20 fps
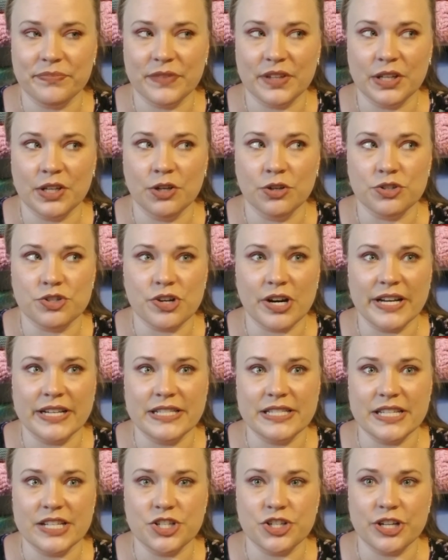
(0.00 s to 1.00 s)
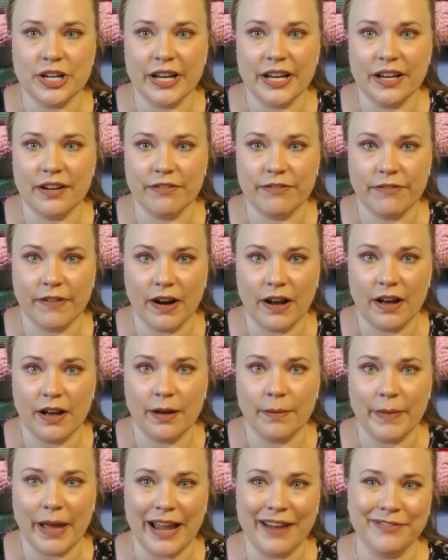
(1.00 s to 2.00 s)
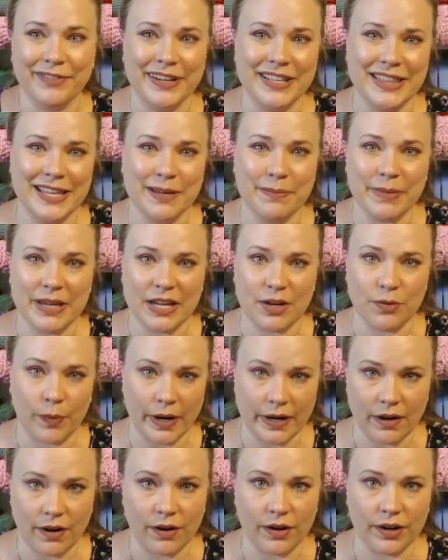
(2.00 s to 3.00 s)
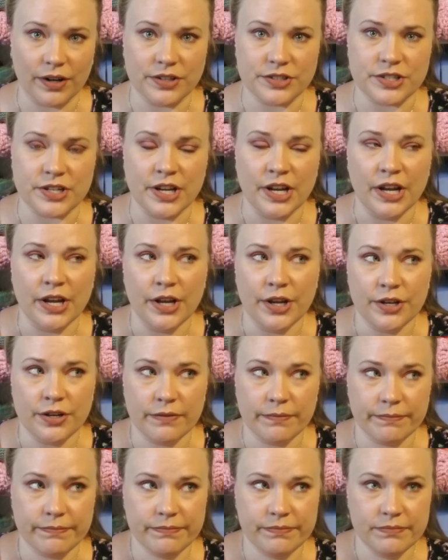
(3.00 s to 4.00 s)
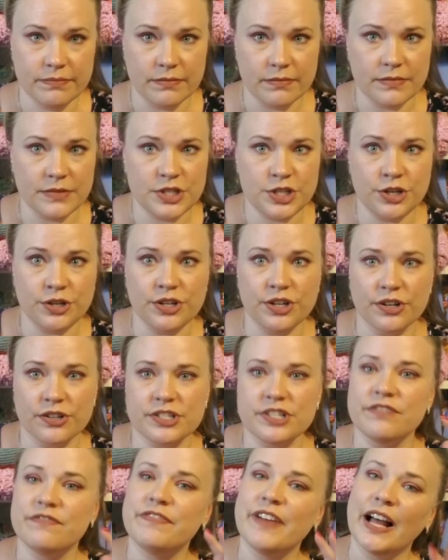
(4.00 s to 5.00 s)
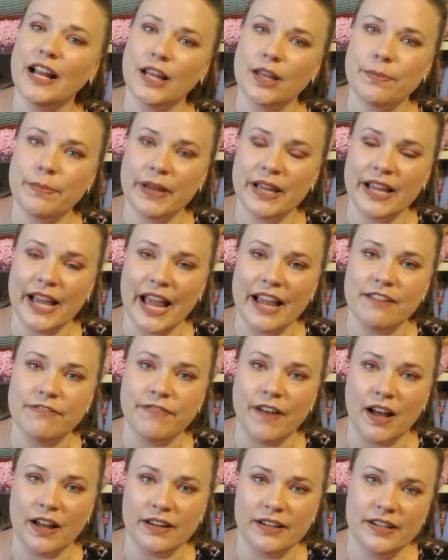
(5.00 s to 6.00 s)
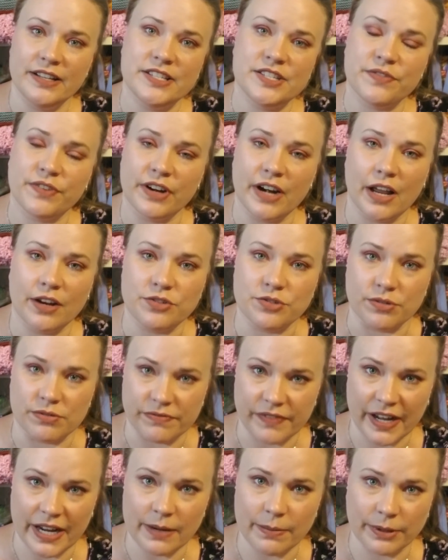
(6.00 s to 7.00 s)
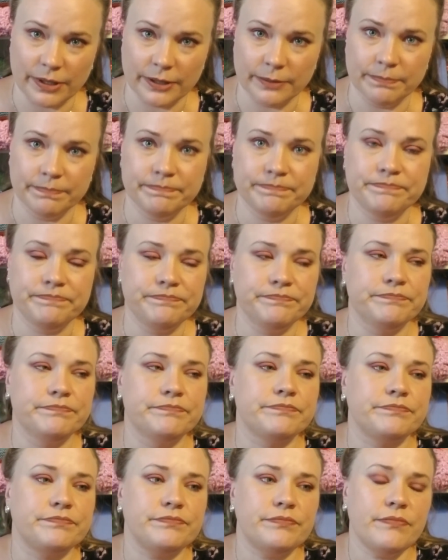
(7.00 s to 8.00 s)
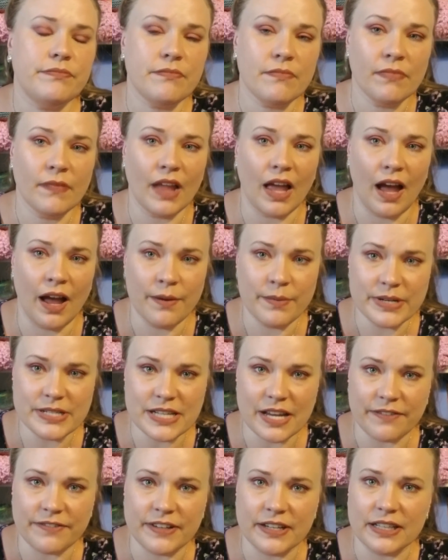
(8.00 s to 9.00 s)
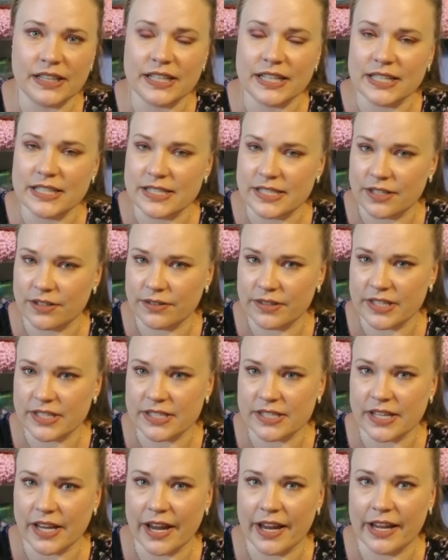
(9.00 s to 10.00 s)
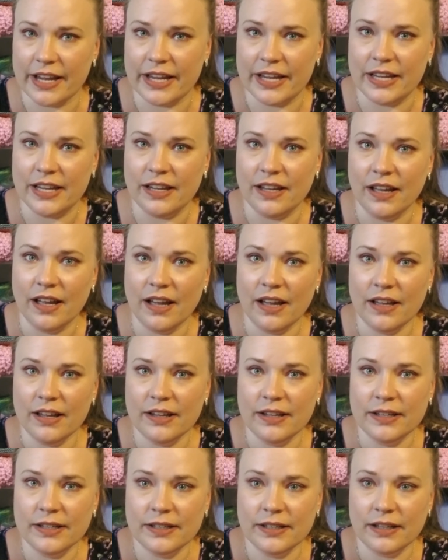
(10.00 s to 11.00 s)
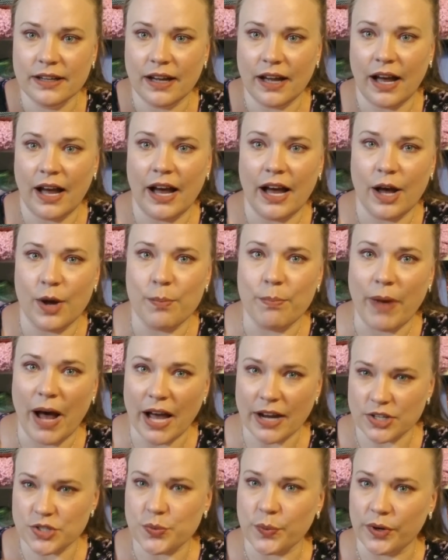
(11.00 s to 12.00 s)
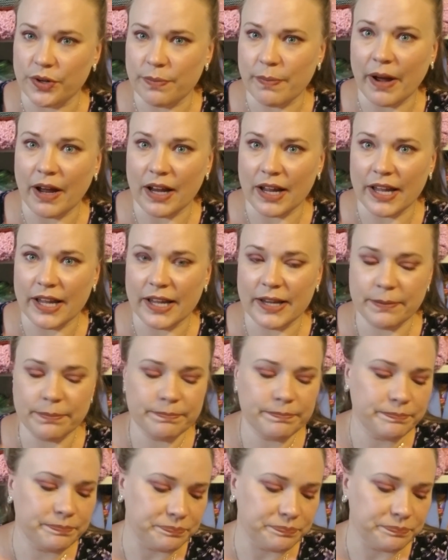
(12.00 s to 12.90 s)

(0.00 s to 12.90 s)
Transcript: you're transitioning from everything being red heart to you're developing a fondness for natural fiber, I would definitely consider this a box worth buying.